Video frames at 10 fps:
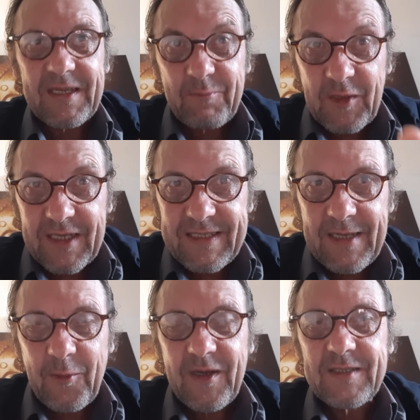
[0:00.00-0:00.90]
as
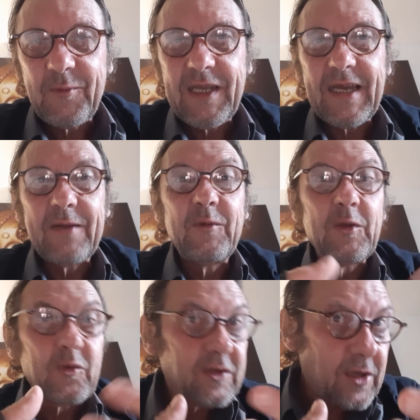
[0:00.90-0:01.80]
little as we can. We
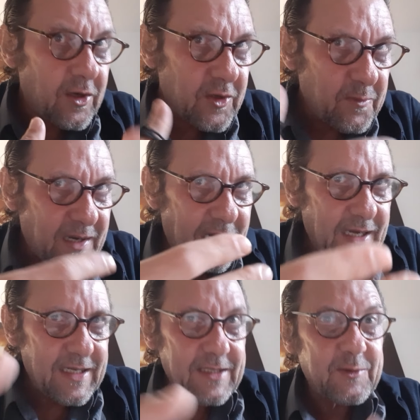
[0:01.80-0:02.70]
don't talk
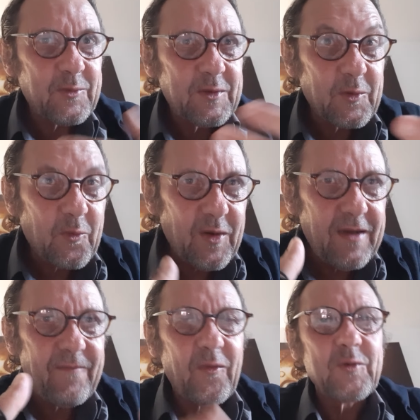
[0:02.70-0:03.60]
about it, so we don't
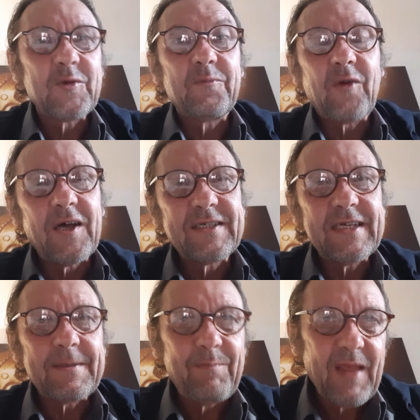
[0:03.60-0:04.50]
reinforce the
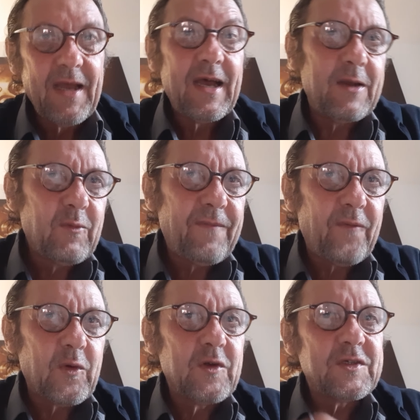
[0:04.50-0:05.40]
process. And we
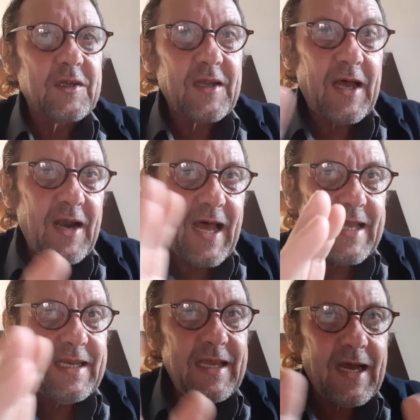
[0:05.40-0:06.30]
focus on
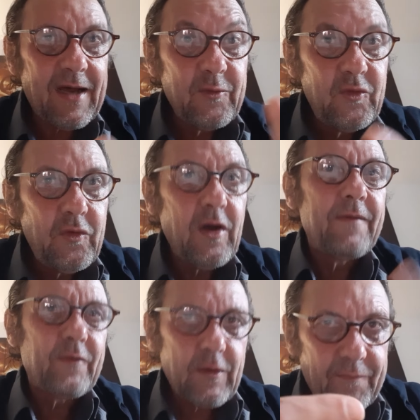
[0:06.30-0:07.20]
aligning our new
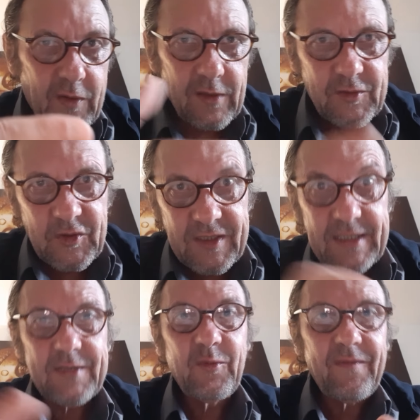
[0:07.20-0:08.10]
level of
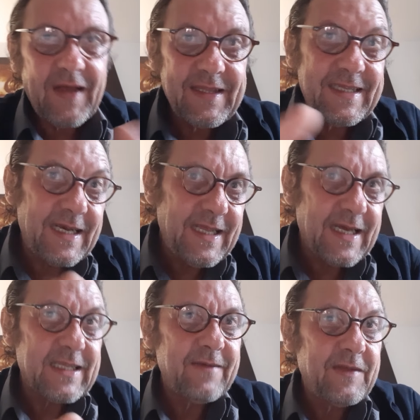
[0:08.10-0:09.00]
consciousness with our daily
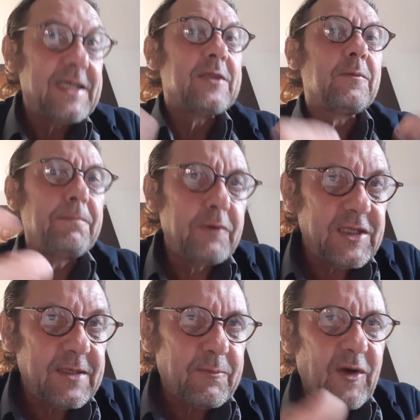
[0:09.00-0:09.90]
activity to put
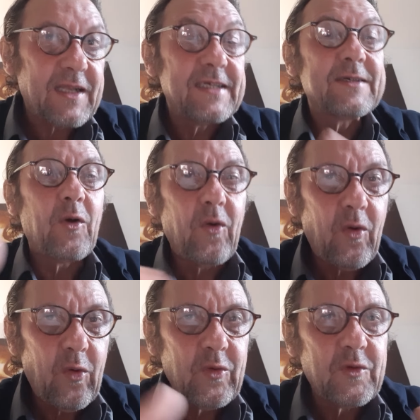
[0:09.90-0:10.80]
in practice
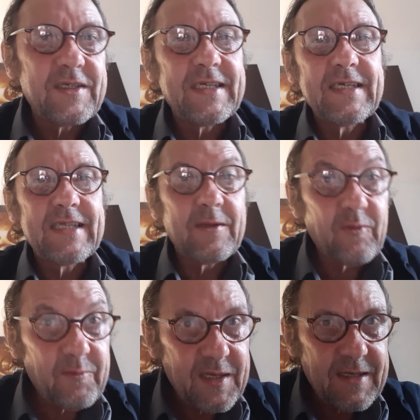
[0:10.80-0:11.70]
all those things that
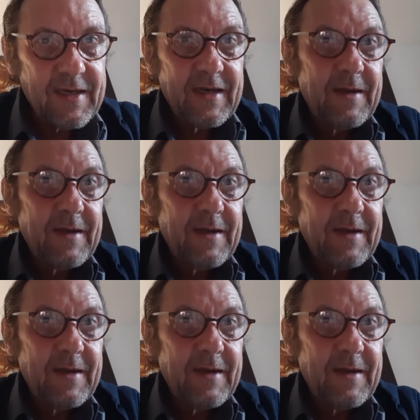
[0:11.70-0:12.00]
we've been